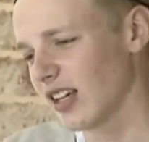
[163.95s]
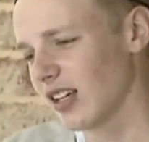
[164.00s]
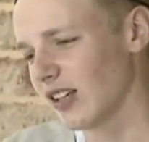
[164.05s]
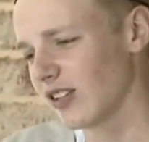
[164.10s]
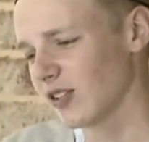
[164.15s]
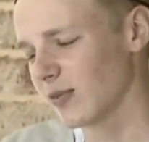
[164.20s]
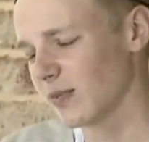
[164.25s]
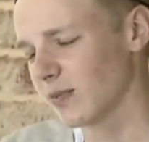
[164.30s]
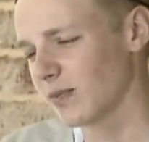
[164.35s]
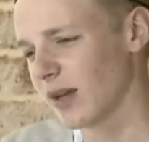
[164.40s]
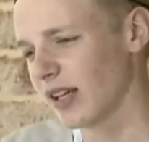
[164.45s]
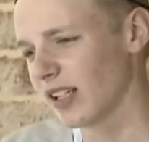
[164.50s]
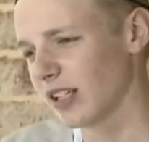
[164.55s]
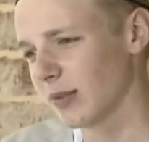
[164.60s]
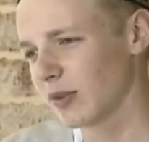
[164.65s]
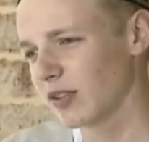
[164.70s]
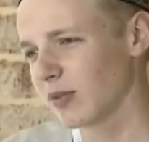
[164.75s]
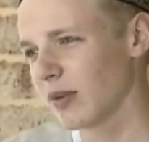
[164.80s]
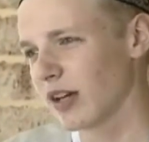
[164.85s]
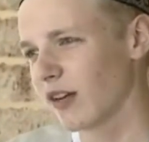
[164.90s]
it was mainly
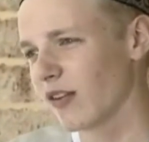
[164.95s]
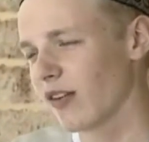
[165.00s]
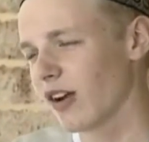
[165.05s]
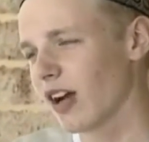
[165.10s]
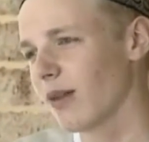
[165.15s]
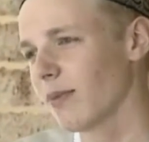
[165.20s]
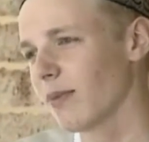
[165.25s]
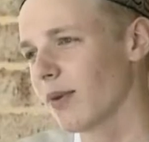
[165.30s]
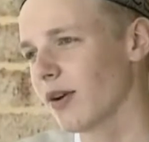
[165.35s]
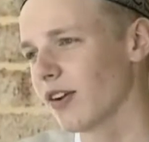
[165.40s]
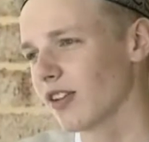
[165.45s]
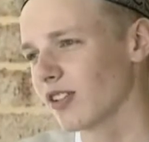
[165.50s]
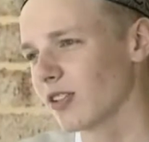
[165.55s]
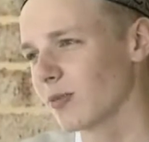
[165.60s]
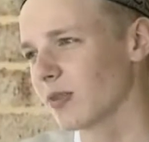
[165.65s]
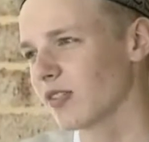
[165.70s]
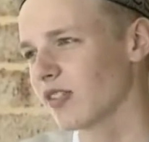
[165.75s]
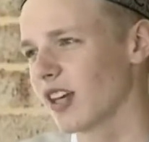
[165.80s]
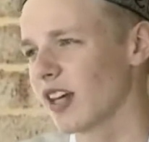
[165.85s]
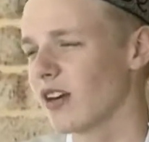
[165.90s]
because of my grandparents,
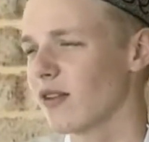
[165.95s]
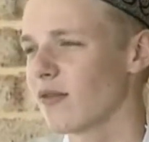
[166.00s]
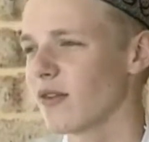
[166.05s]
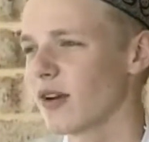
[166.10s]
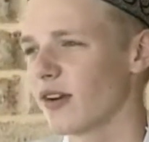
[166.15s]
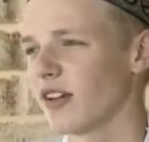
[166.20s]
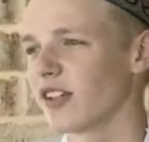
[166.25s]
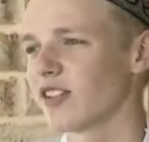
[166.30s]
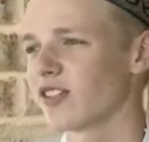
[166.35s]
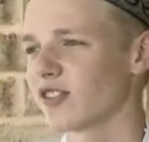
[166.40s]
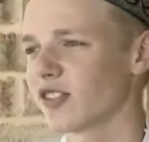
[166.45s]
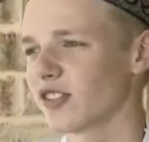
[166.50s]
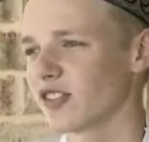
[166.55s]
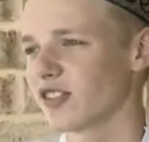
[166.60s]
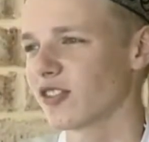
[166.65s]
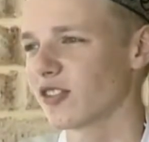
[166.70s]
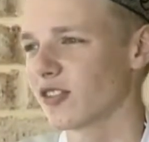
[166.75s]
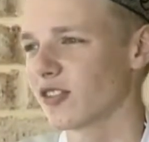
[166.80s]
because they are very strict